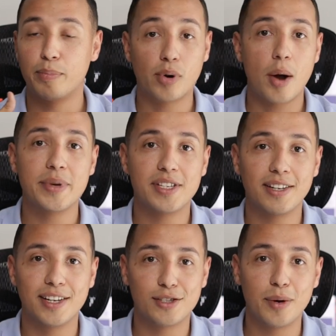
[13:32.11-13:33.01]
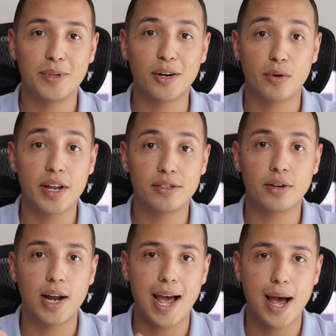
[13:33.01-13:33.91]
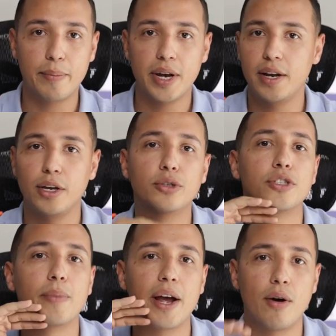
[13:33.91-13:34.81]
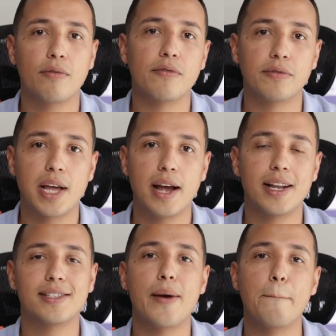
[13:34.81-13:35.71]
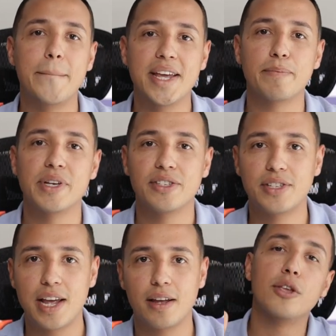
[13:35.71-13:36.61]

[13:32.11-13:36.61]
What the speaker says: promising that something great is gonna happen and you just buy off of that. That's a big mistake.